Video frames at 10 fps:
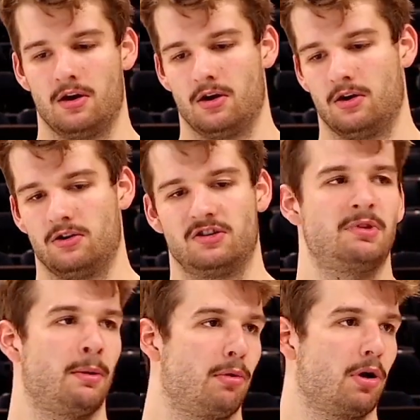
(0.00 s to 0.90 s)

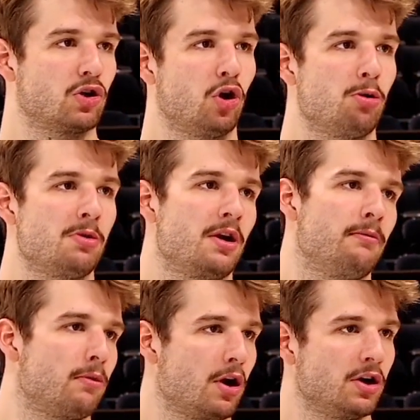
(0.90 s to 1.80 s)
September, October to
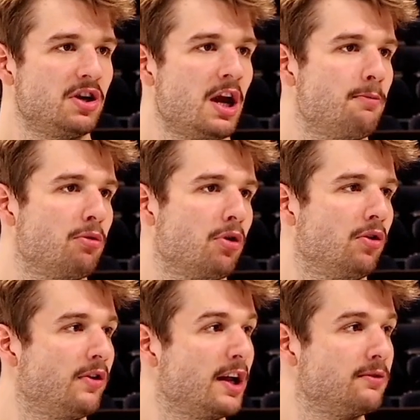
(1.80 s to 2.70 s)
March, April.
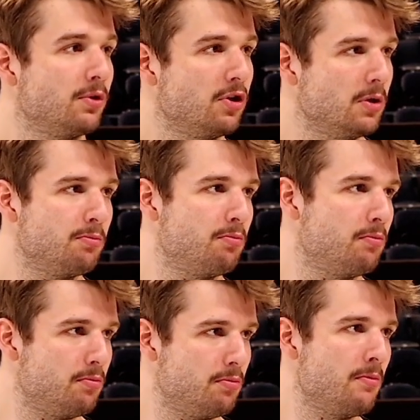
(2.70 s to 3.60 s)
That's where you
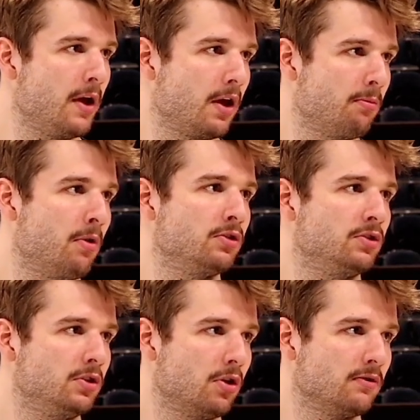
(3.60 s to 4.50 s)
make most
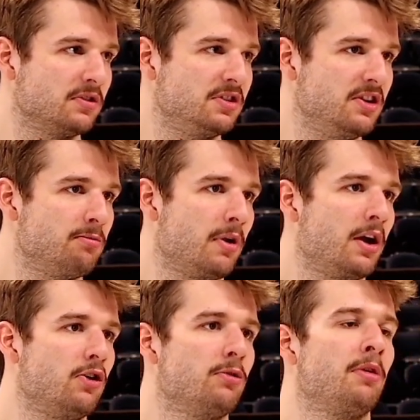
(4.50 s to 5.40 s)
of your overseas
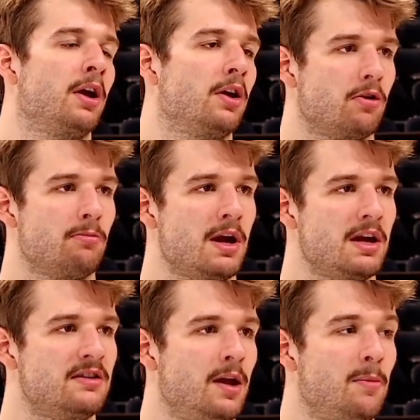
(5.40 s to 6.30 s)
money. You're playing in your main
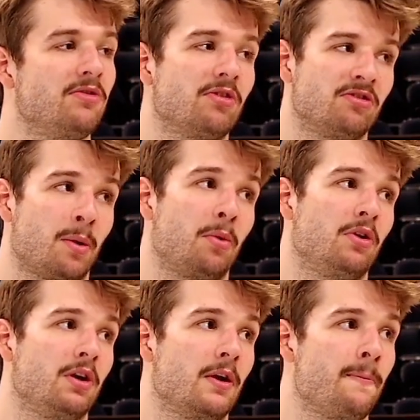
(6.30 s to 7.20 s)
team. This is a summer
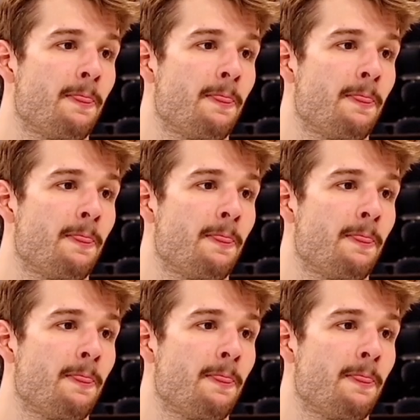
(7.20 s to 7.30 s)
league.